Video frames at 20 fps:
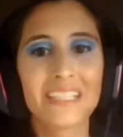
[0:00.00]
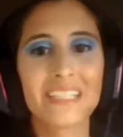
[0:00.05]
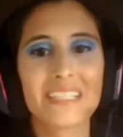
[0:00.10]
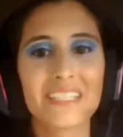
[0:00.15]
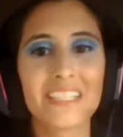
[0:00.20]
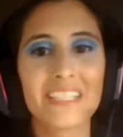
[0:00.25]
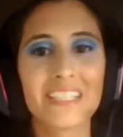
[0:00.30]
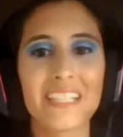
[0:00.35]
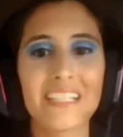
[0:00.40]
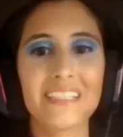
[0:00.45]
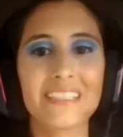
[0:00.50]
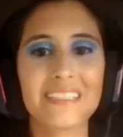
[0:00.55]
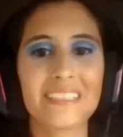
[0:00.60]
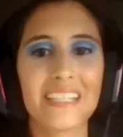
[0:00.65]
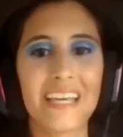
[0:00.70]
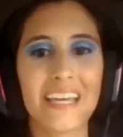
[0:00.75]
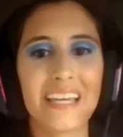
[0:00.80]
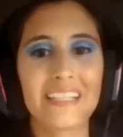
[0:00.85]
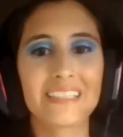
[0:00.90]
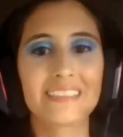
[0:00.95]
She is
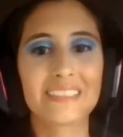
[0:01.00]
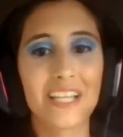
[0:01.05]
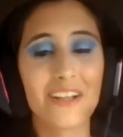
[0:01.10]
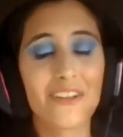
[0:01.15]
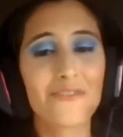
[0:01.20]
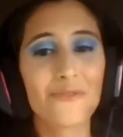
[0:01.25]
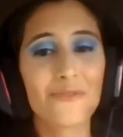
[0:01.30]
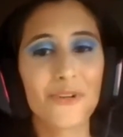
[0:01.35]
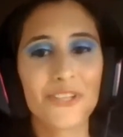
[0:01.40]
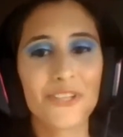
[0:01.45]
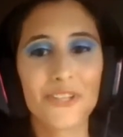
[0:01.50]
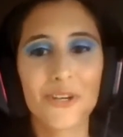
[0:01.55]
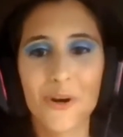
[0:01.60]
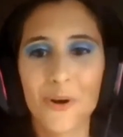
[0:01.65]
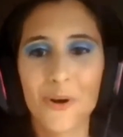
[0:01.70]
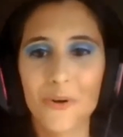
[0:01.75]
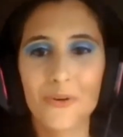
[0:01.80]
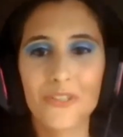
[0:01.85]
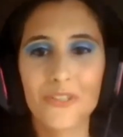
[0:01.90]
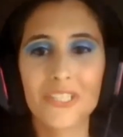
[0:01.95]
a self worth
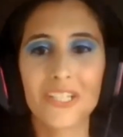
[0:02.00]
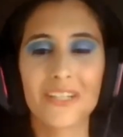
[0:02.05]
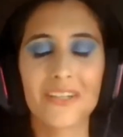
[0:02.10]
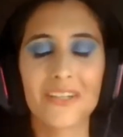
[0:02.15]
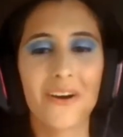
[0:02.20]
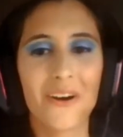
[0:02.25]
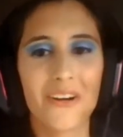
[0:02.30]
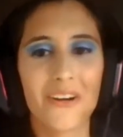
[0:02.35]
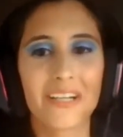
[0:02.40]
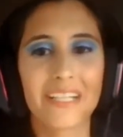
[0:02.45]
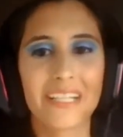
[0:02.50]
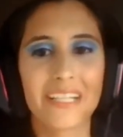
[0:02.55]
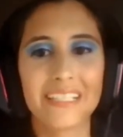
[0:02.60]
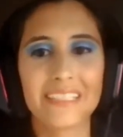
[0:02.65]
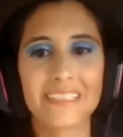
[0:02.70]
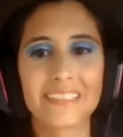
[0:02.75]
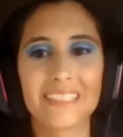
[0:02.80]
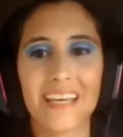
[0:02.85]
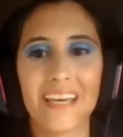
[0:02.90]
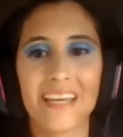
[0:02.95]
coach, an
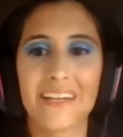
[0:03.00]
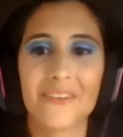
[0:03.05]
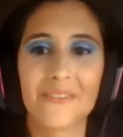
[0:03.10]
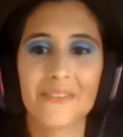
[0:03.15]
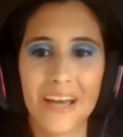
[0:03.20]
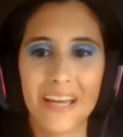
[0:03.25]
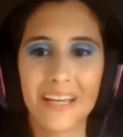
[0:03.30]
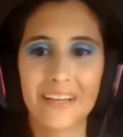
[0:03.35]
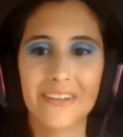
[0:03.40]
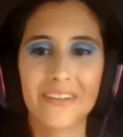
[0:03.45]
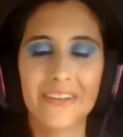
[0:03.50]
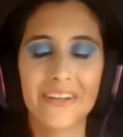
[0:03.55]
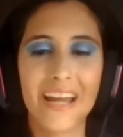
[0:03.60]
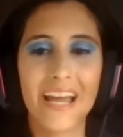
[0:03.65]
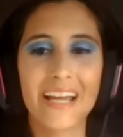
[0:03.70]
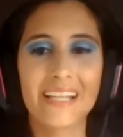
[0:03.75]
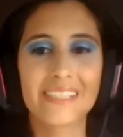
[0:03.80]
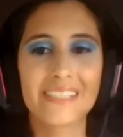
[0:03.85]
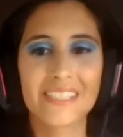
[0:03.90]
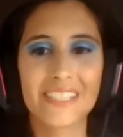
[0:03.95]
artist, and a writer,
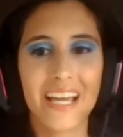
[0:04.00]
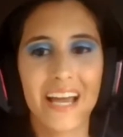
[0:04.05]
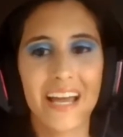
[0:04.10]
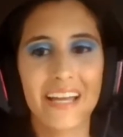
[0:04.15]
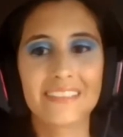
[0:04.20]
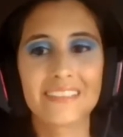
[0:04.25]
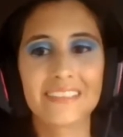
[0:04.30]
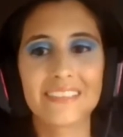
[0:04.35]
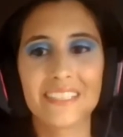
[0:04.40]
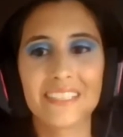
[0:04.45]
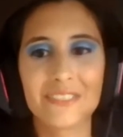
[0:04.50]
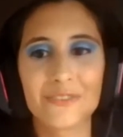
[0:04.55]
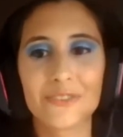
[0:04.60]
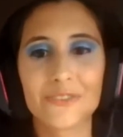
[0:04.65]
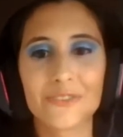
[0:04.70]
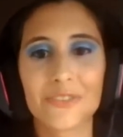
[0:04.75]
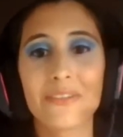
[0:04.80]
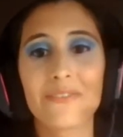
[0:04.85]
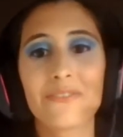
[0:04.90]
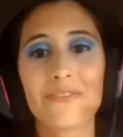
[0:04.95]
and she guides
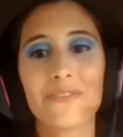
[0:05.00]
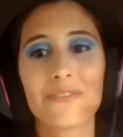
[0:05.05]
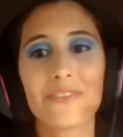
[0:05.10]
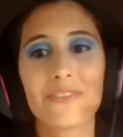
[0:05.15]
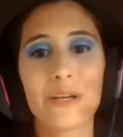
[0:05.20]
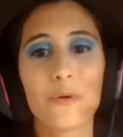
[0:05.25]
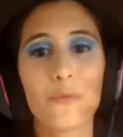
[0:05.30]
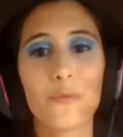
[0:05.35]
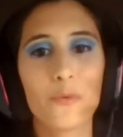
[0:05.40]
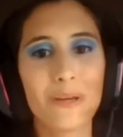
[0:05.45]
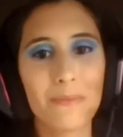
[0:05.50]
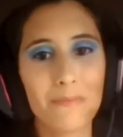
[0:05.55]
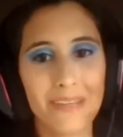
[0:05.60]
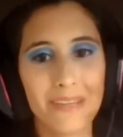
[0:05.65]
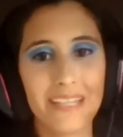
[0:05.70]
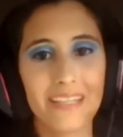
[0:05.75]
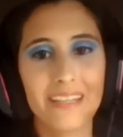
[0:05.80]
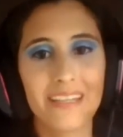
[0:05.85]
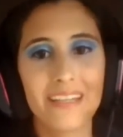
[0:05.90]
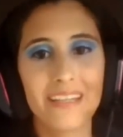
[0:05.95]
intuitive
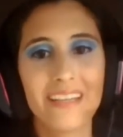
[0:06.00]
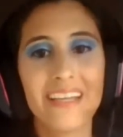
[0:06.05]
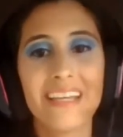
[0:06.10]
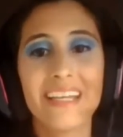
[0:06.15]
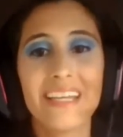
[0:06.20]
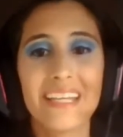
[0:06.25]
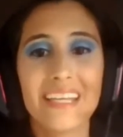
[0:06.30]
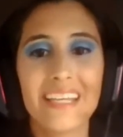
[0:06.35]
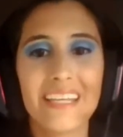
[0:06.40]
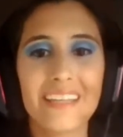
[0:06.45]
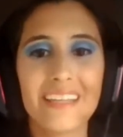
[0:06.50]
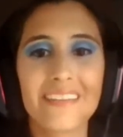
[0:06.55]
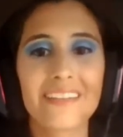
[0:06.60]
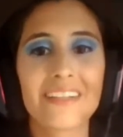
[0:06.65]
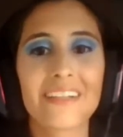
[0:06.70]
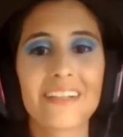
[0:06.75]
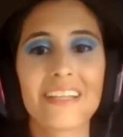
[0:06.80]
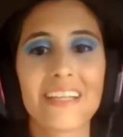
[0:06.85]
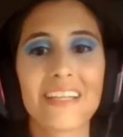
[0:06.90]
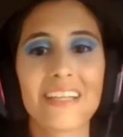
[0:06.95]
women in
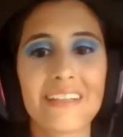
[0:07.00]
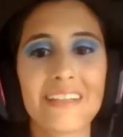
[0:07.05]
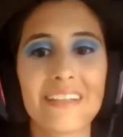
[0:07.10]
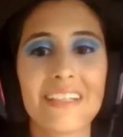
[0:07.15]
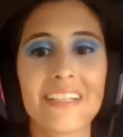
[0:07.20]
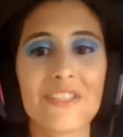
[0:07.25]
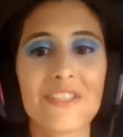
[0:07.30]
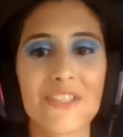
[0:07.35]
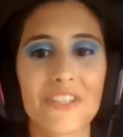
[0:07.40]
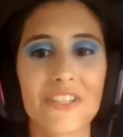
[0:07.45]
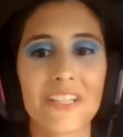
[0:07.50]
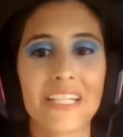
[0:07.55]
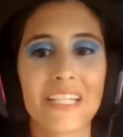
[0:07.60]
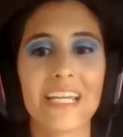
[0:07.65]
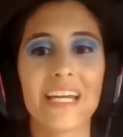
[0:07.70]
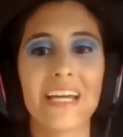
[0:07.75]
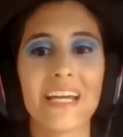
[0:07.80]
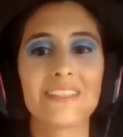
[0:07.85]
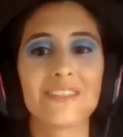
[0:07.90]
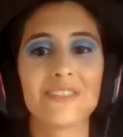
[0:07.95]
their healing
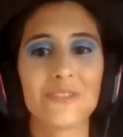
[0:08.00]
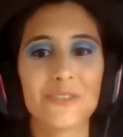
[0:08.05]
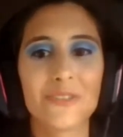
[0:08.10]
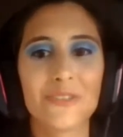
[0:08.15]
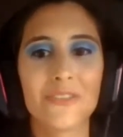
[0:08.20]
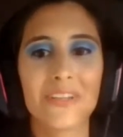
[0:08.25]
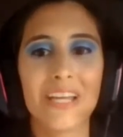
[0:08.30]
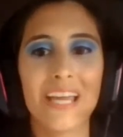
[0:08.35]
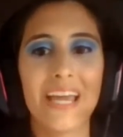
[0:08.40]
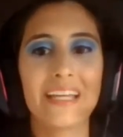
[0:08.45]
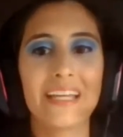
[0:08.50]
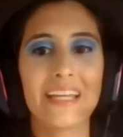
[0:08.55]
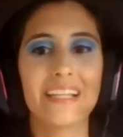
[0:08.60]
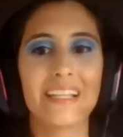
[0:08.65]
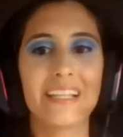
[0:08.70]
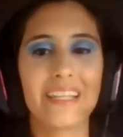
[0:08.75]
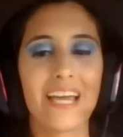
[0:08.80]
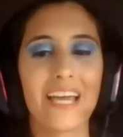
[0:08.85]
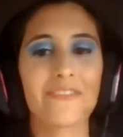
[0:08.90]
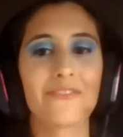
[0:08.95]
journey to create
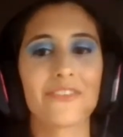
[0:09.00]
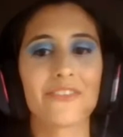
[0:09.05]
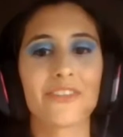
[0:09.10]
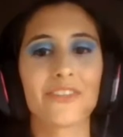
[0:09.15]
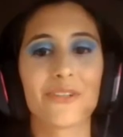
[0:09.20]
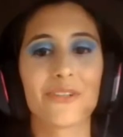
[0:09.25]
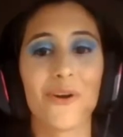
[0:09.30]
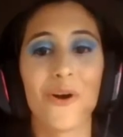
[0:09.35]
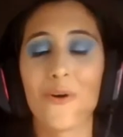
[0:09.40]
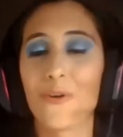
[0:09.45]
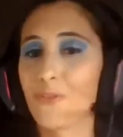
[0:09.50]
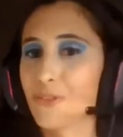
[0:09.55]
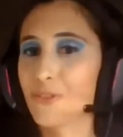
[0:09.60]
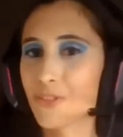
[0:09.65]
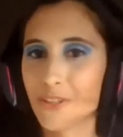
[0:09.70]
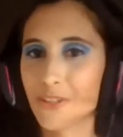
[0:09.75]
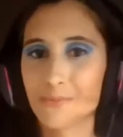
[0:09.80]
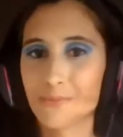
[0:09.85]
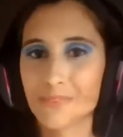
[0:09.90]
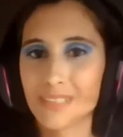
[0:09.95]
a life on their own
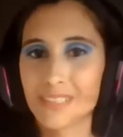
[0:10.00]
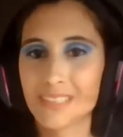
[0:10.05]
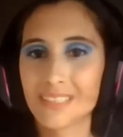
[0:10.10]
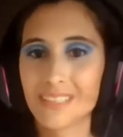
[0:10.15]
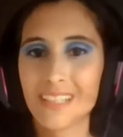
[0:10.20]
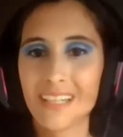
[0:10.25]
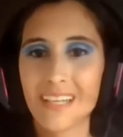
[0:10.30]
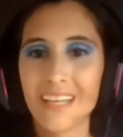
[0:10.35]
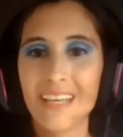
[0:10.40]
terms.